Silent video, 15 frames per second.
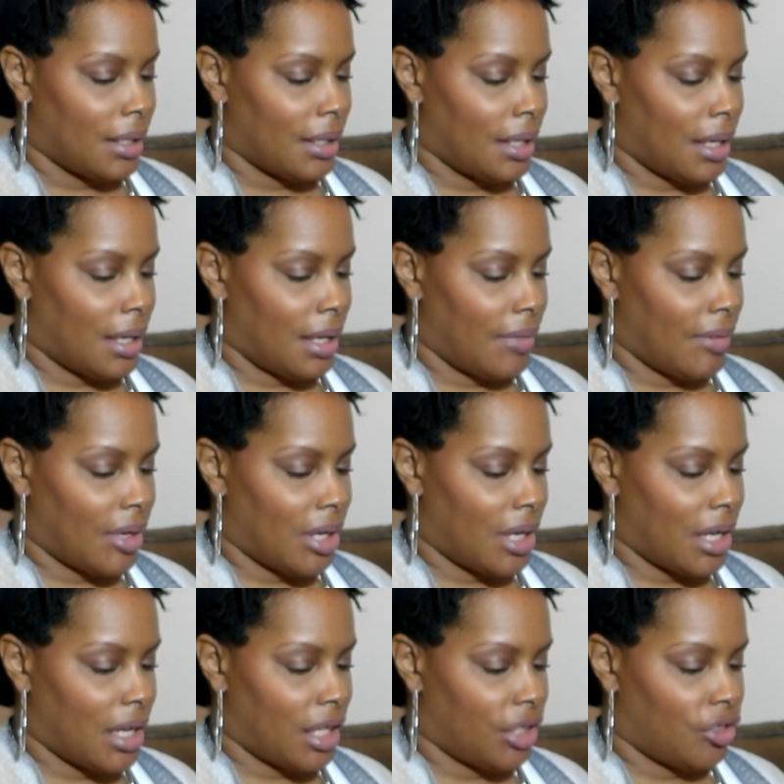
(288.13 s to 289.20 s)
The Avon
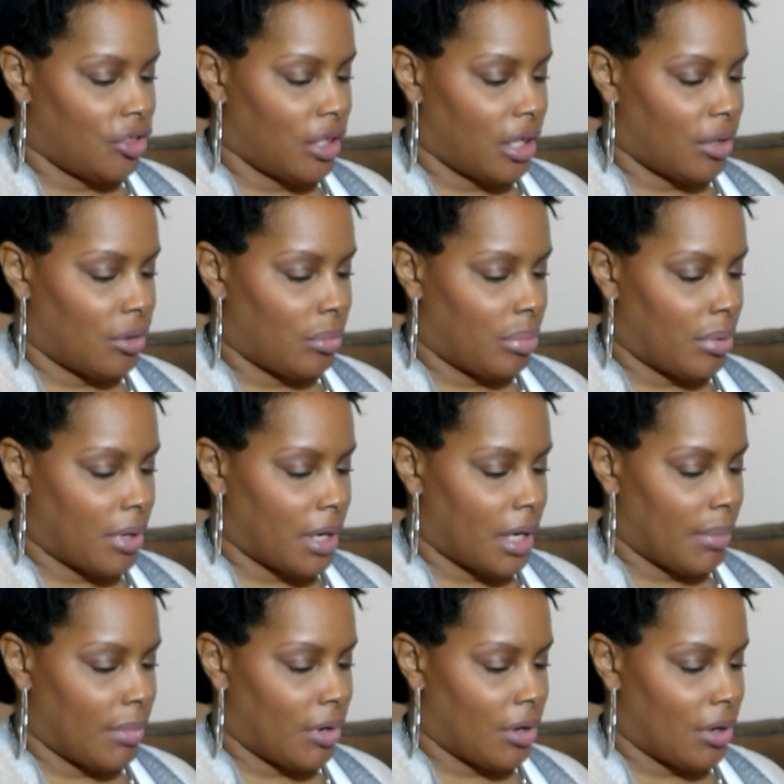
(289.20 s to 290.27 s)
eyeshadow
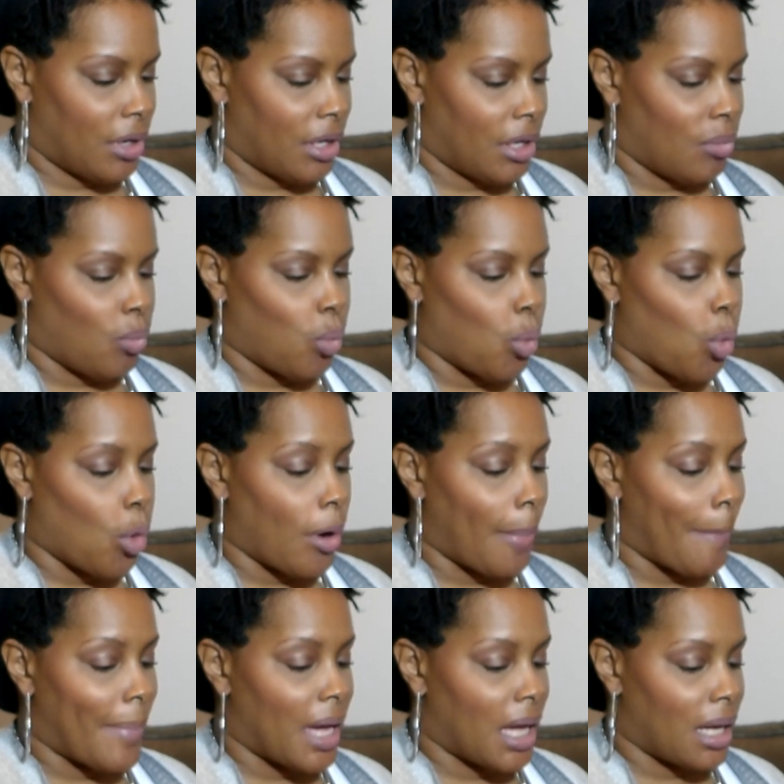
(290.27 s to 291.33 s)
primer in
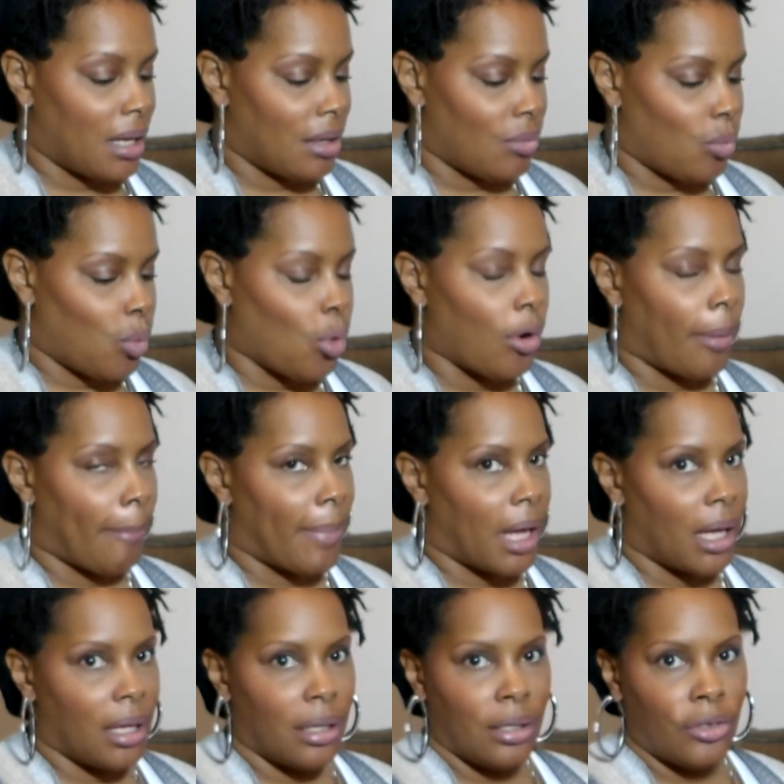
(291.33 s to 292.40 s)
warm, be warm
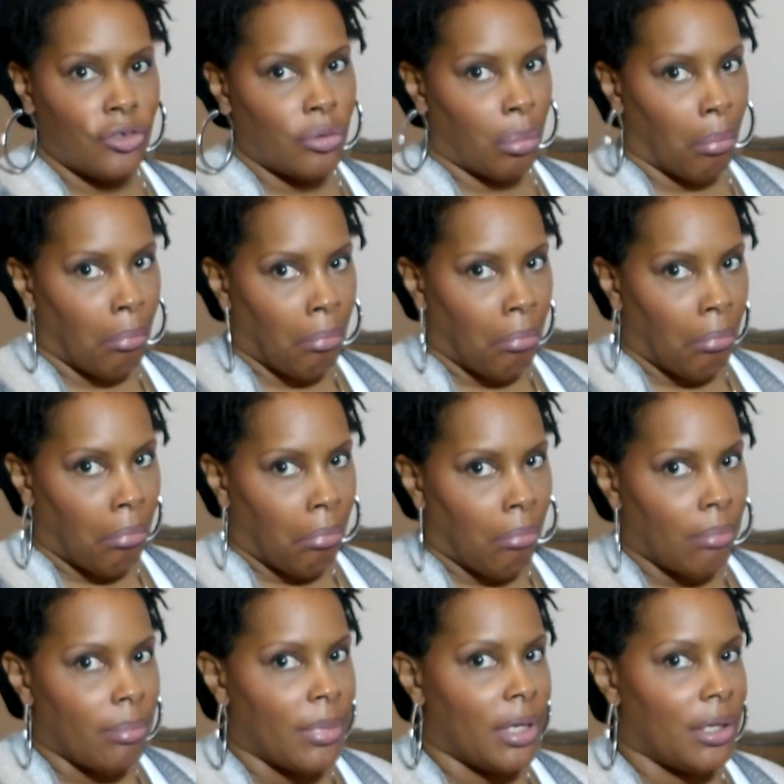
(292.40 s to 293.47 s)
beige,
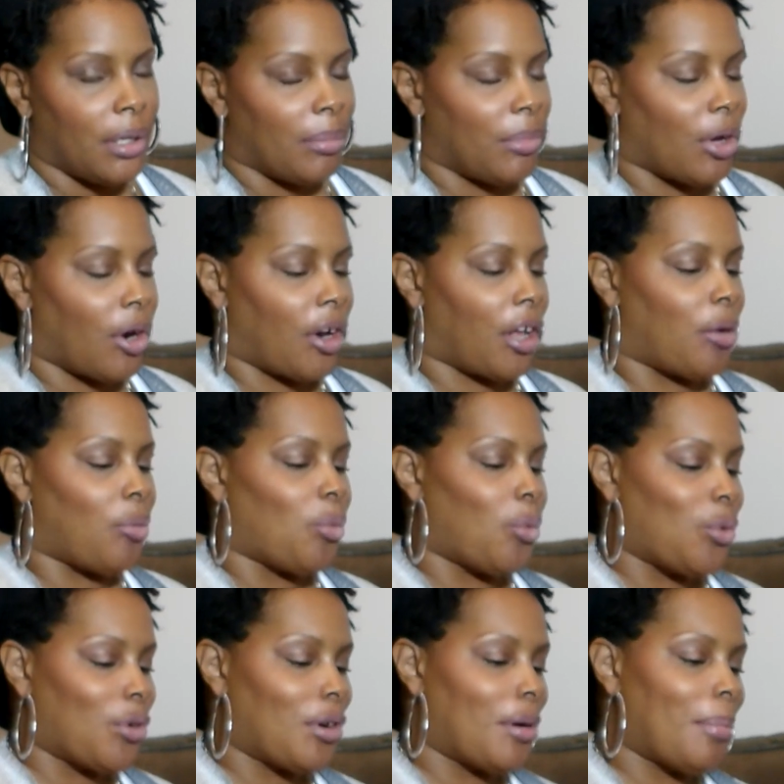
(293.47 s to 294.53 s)
medium dark,
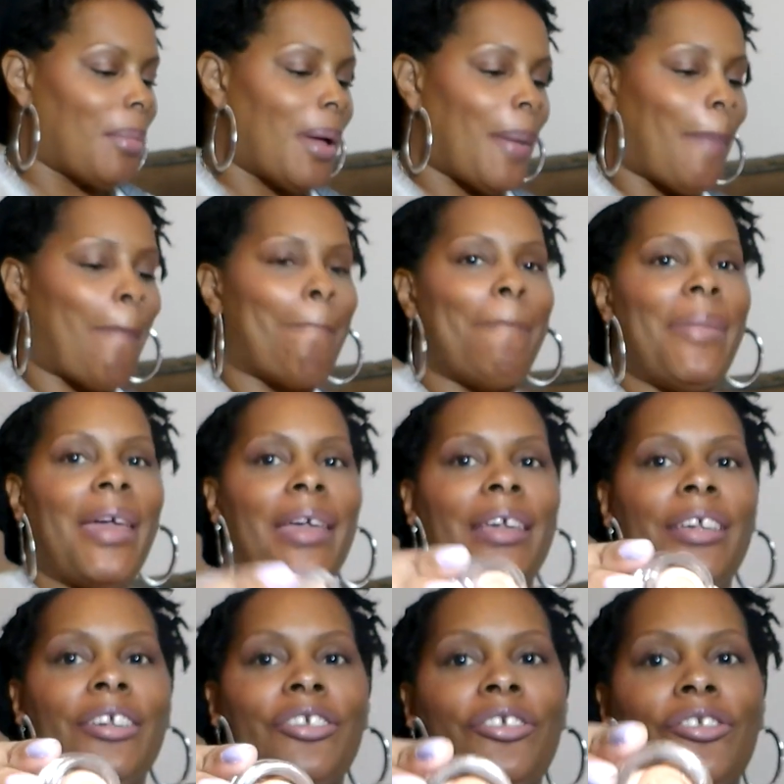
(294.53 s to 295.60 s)
and warm
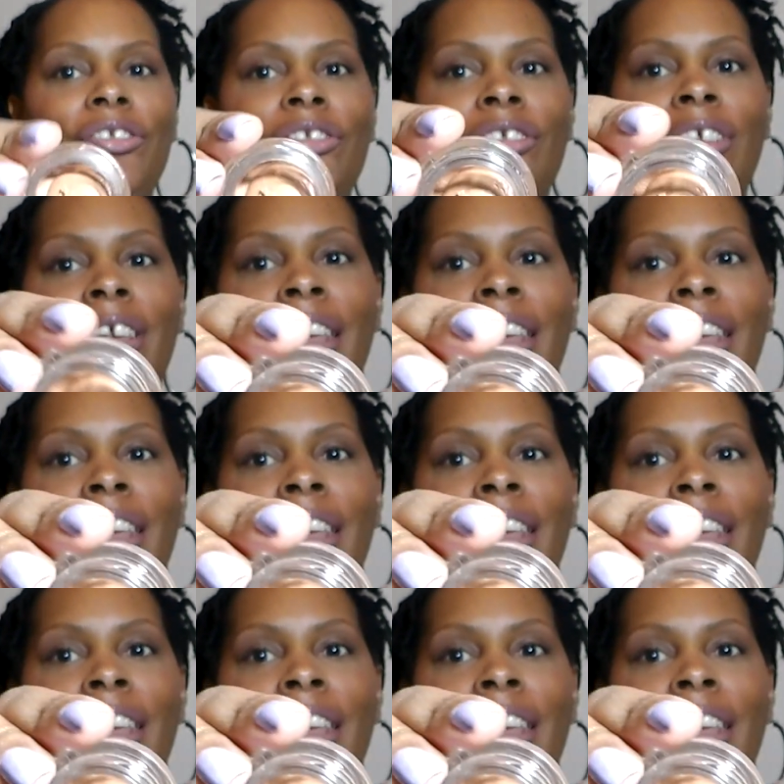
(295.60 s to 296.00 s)
beige